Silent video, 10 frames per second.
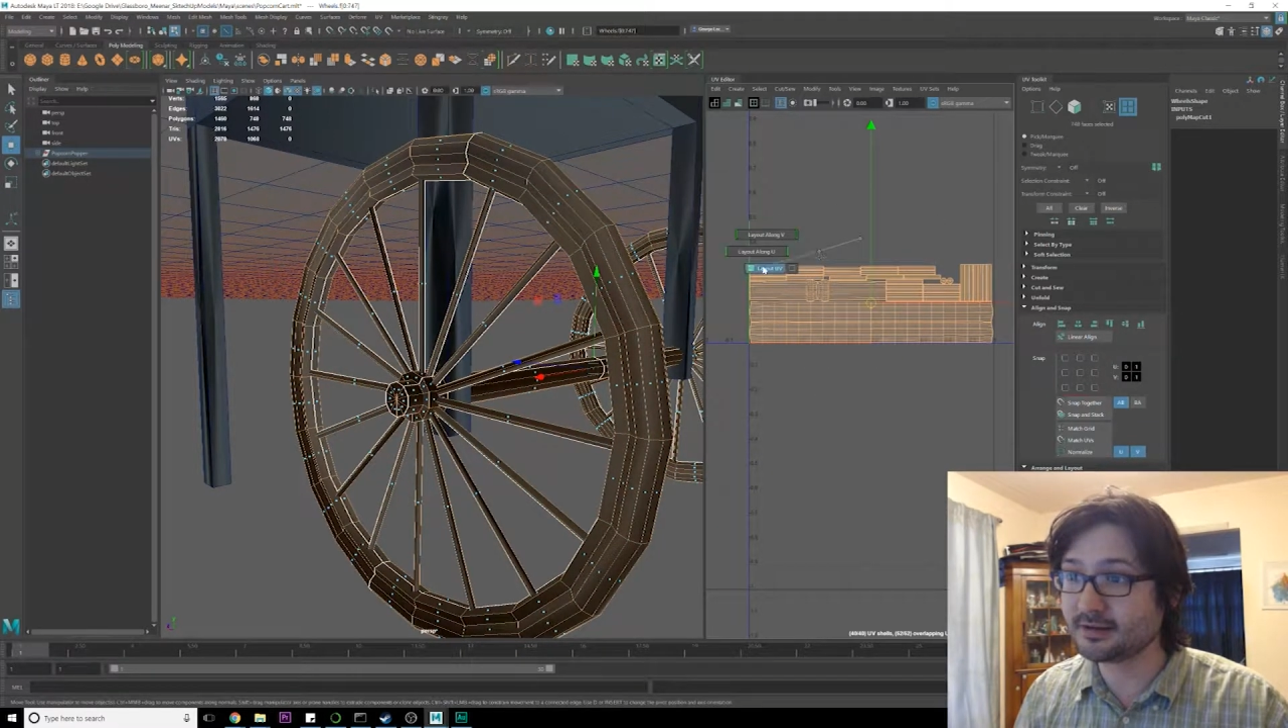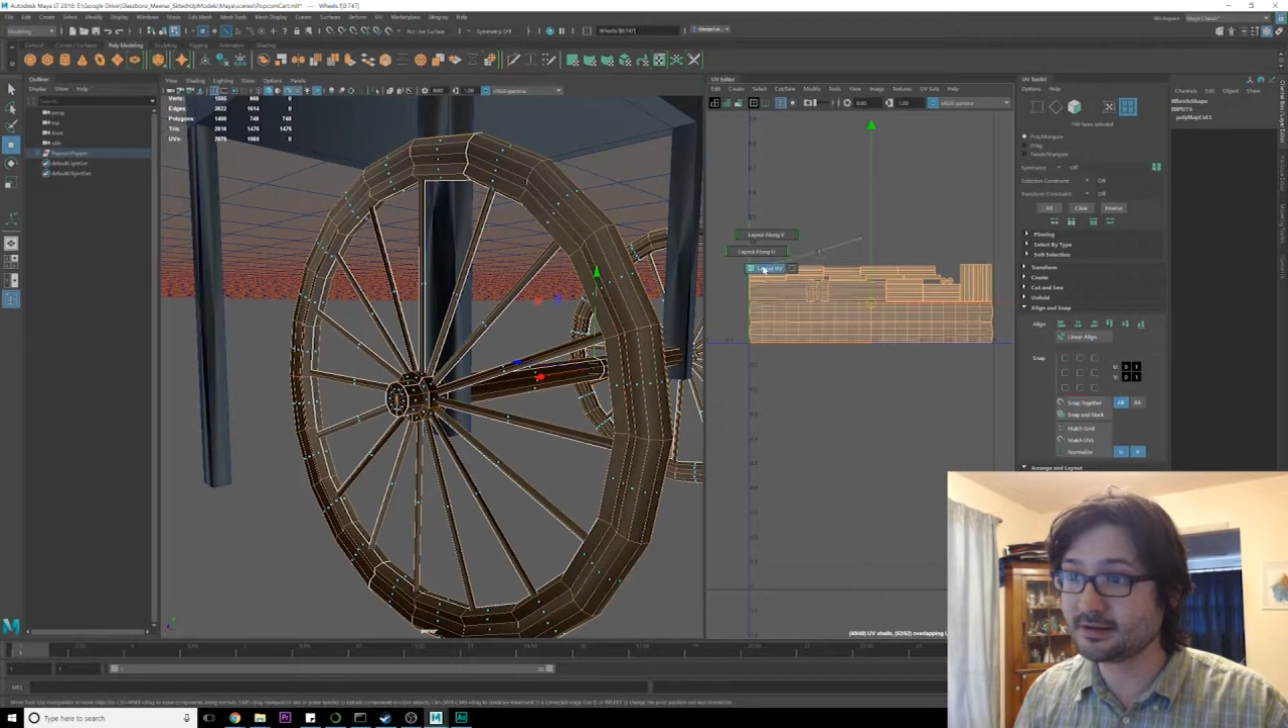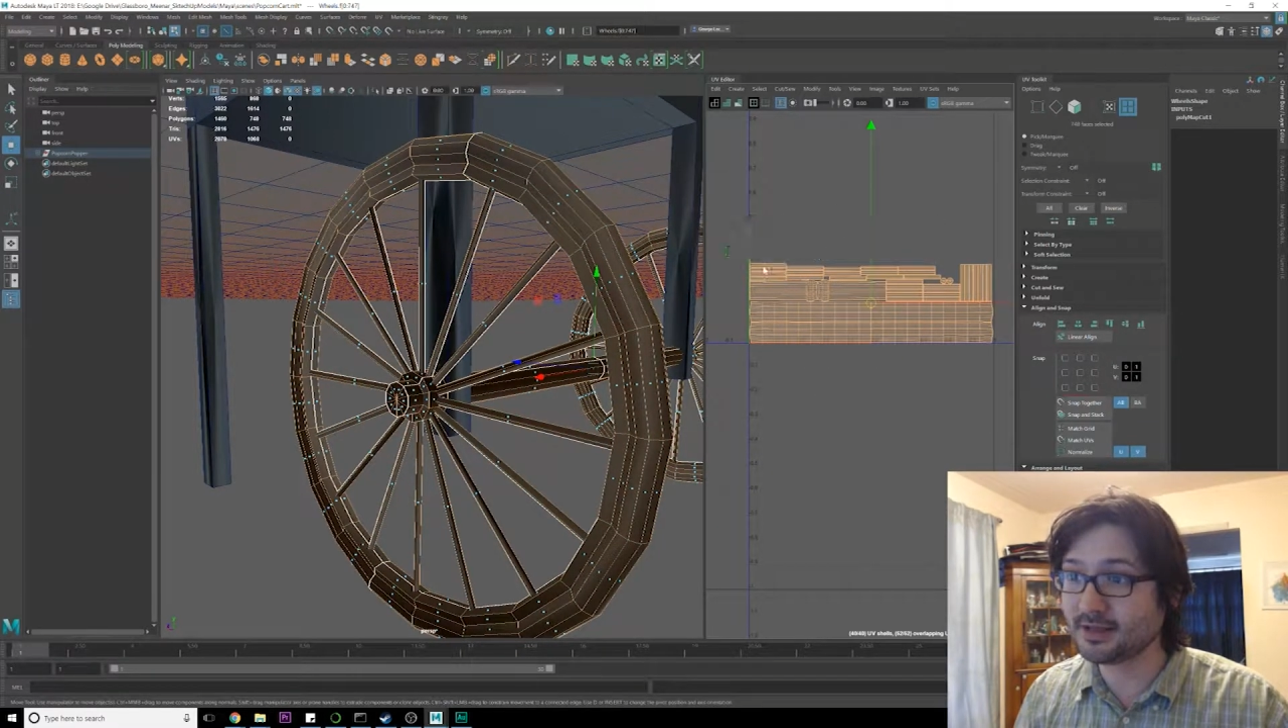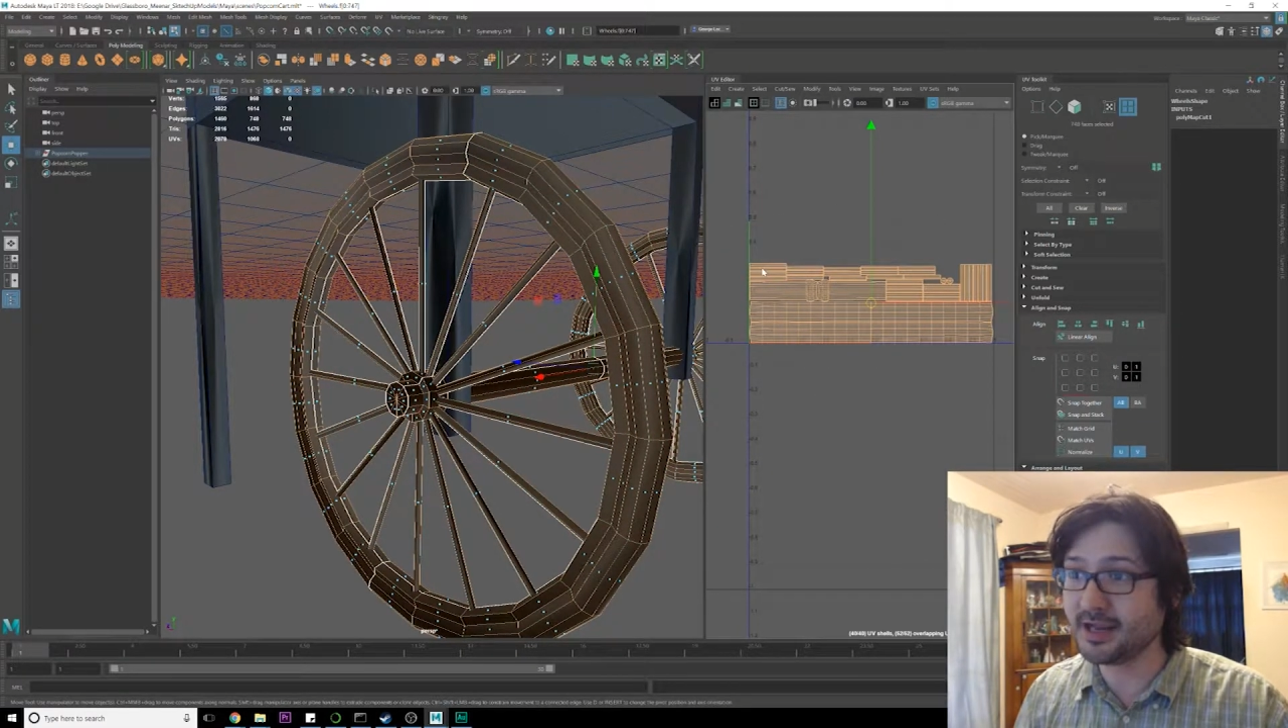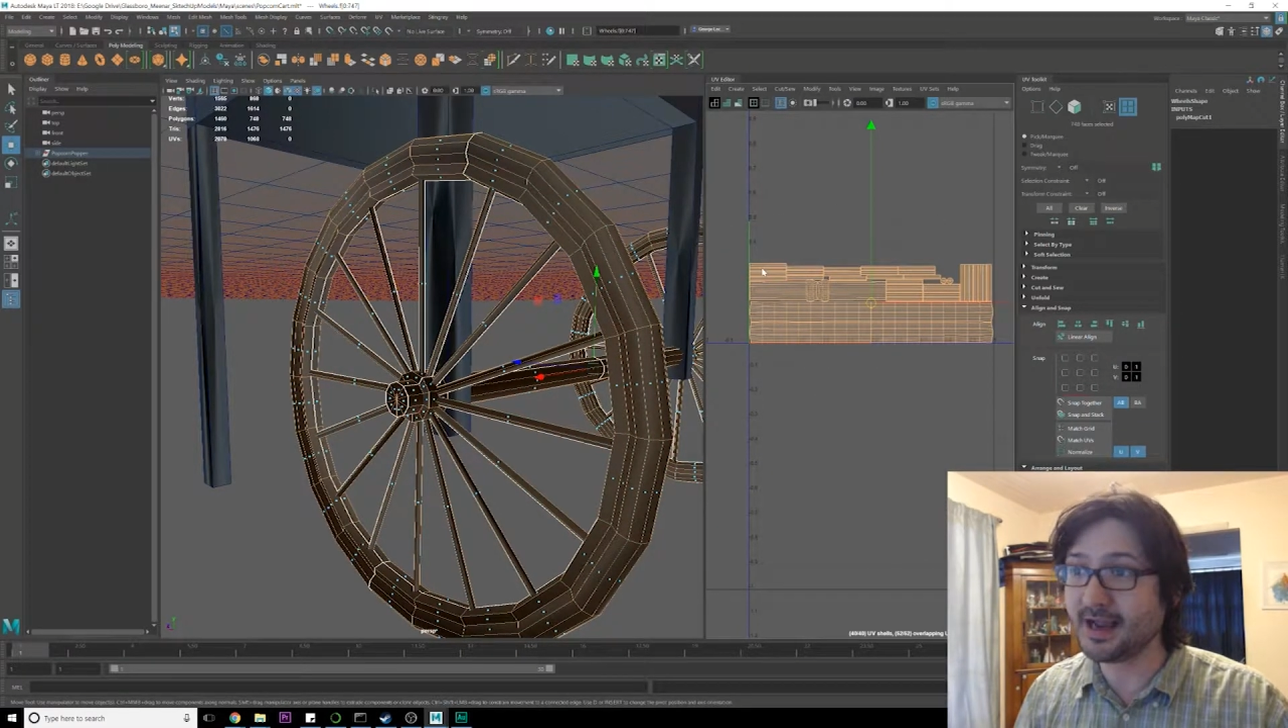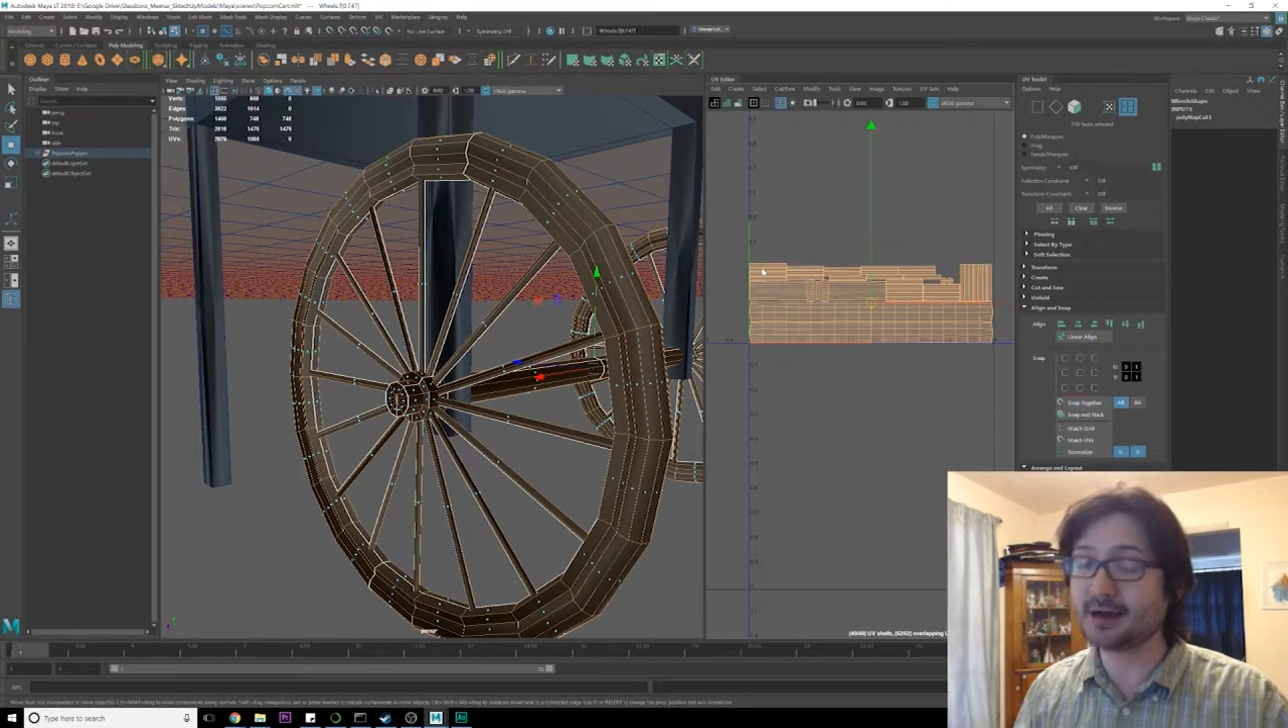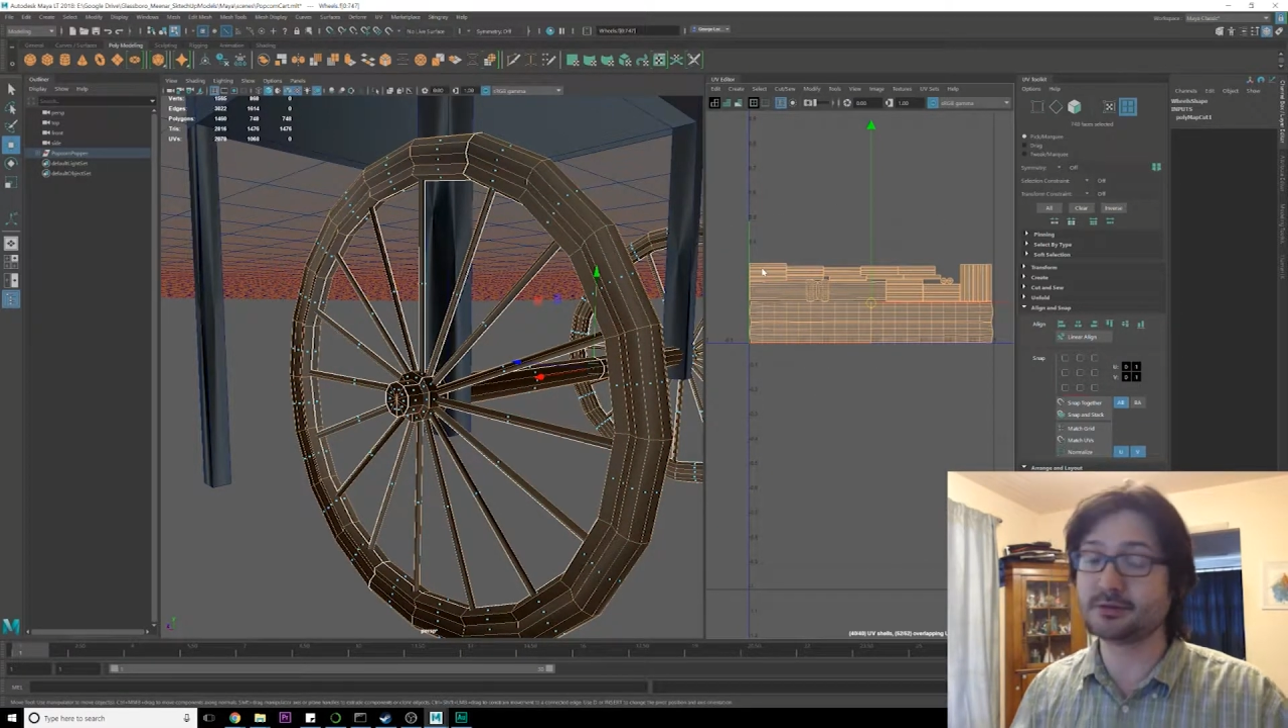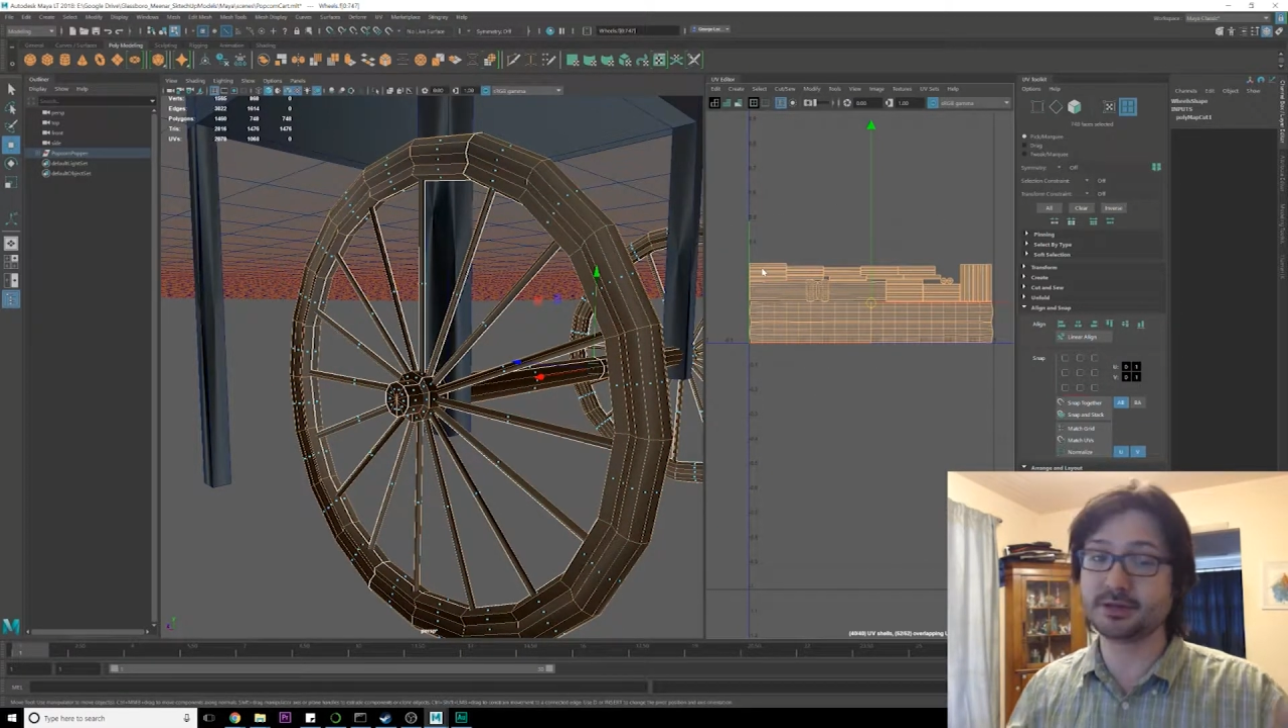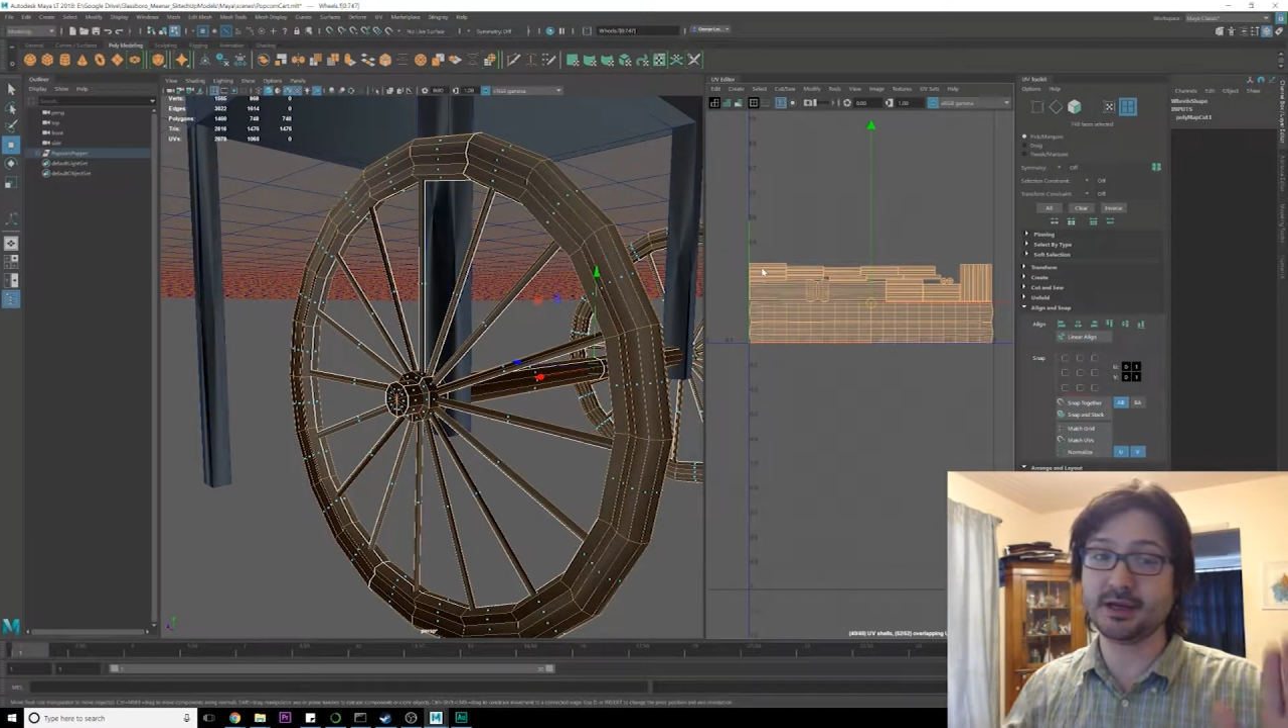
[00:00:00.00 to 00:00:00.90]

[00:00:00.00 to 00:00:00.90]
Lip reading: layout